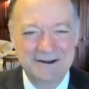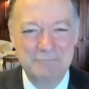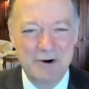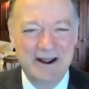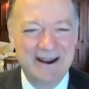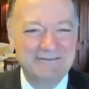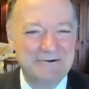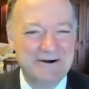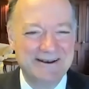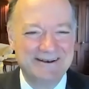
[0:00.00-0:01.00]
Good morning,
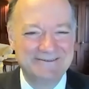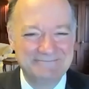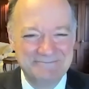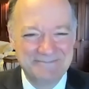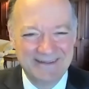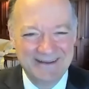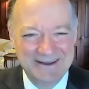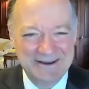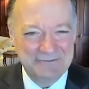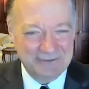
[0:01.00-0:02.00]
everyone.
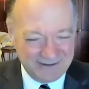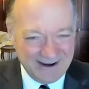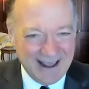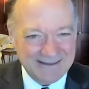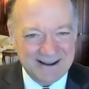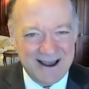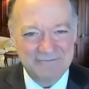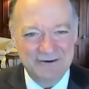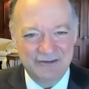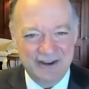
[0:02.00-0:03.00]
For today's
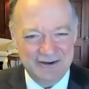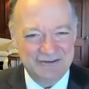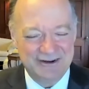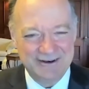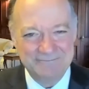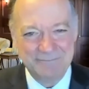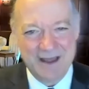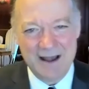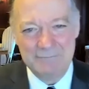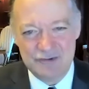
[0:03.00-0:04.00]
conversation,
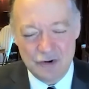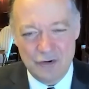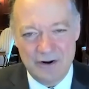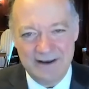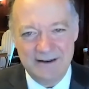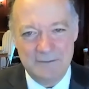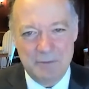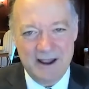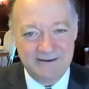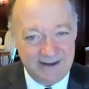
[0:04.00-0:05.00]
I'm joined
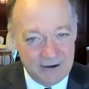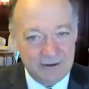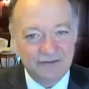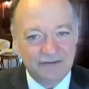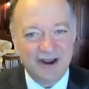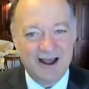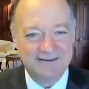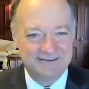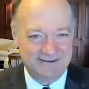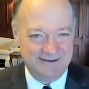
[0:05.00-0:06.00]
by Terence
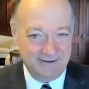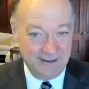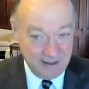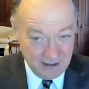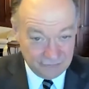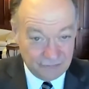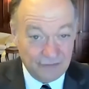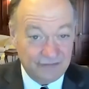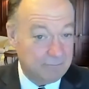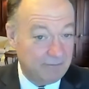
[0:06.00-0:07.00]
Johnson,
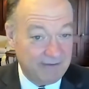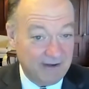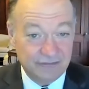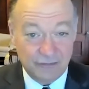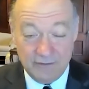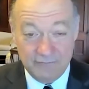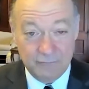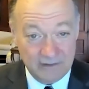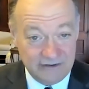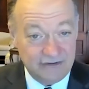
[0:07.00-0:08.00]
Associate Professor of
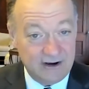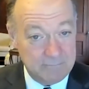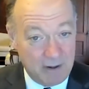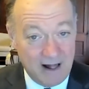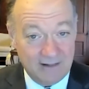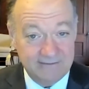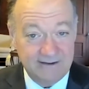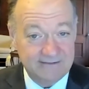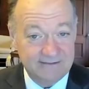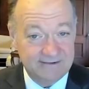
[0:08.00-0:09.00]
Religion and
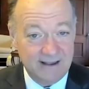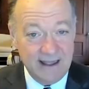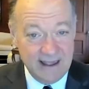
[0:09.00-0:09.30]
Politics